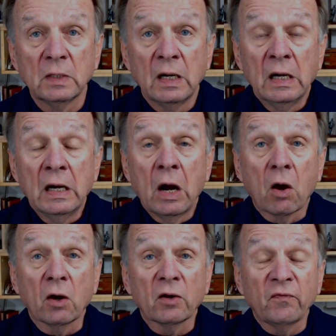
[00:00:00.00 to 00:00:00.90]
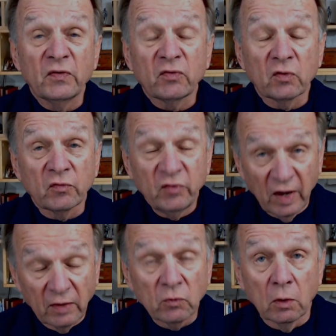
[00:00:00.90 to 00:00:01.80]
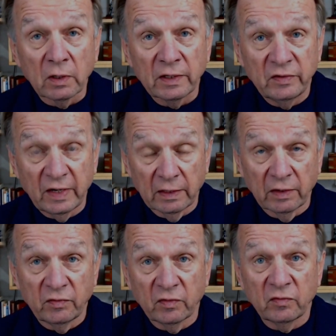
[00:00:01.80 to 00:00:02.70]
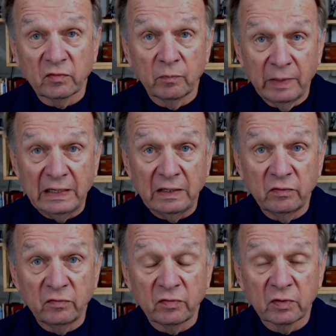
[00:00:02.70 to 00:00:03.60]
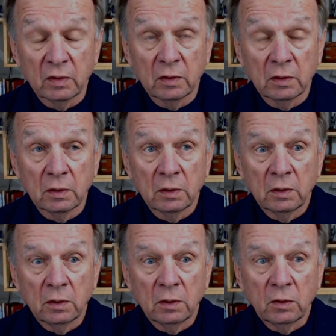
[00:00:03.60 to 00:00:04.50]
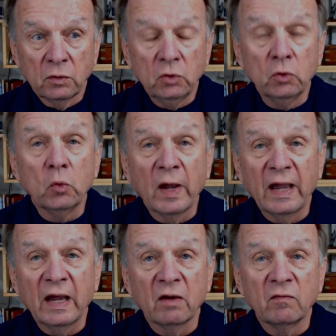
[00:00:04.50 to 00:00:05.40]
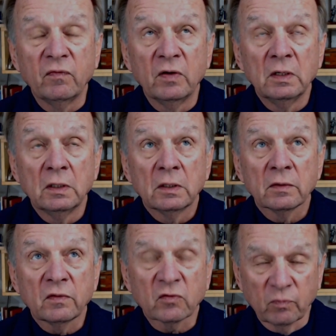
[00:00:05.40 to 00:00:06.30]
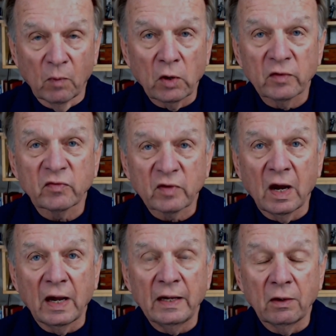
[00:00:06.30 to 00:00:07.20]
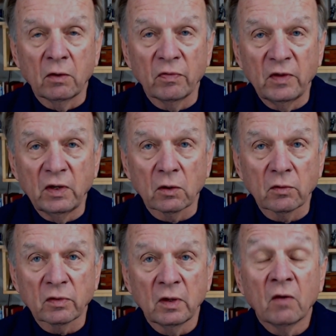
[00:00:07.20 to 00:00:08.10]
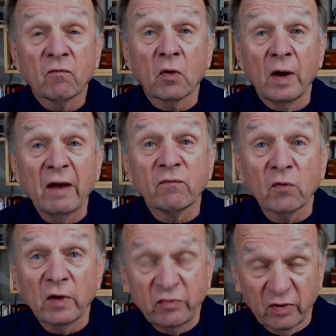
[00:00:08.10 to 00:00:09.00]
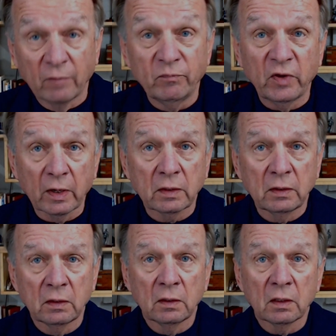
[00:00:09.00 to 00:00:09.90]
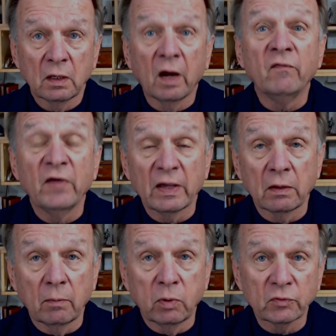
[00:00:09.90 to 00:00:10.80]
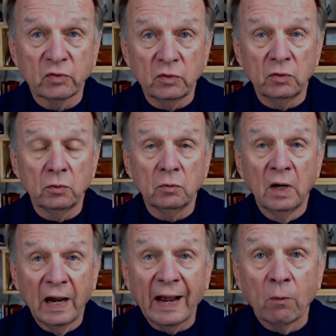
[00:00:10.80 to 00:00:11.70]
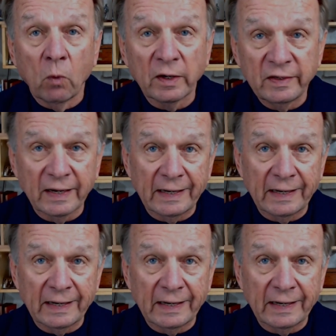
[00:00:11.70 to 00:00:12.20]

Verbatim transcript: Artificial general intelligence means you have the smartest guy on the earth for every subject available to you at one time.